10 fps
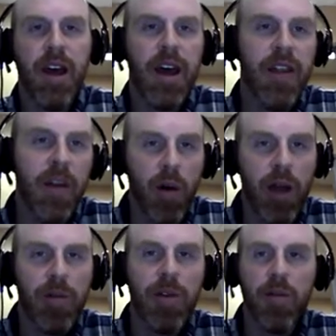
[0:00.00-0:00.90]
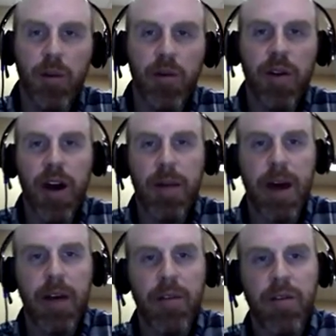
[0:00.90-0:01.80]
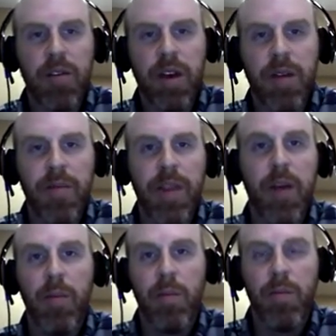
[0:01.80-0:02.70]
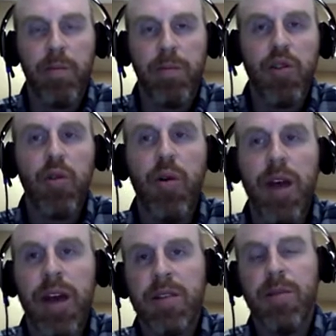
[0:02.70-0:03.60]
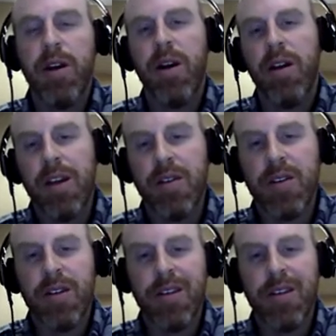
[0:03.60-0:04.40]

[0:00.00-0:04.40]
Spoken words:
And then we were able to remove compounds that were true hits but uninteresting.